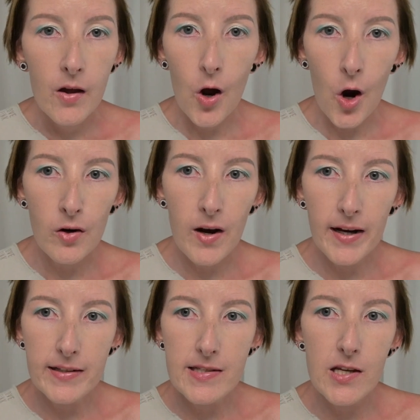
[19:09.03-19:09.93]

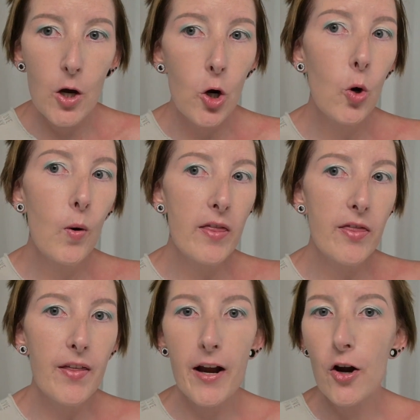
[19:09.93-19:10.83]
Alright, so
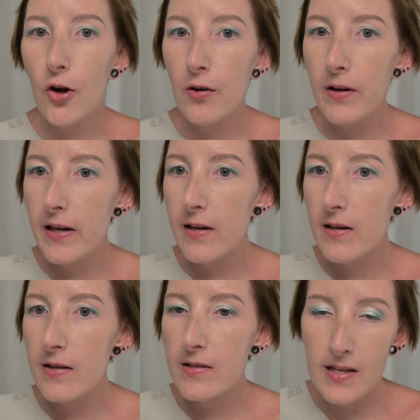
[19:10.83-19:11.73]
there
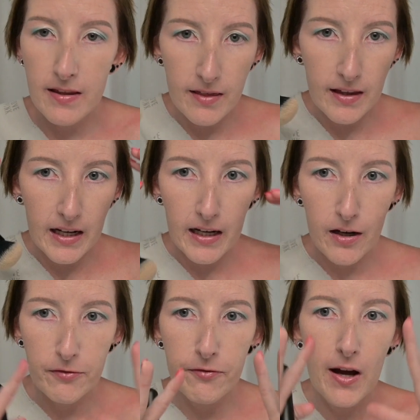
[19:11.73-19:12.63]
is the
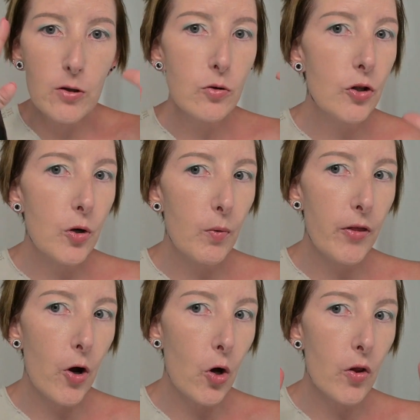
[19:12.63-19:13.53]
final look with
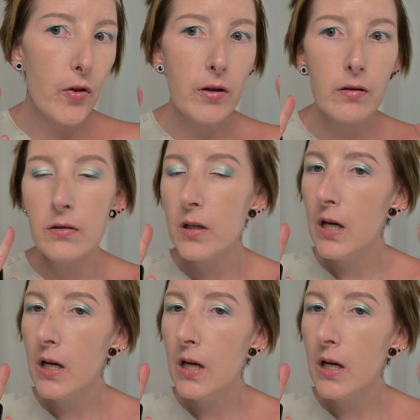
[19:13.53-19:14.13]
all the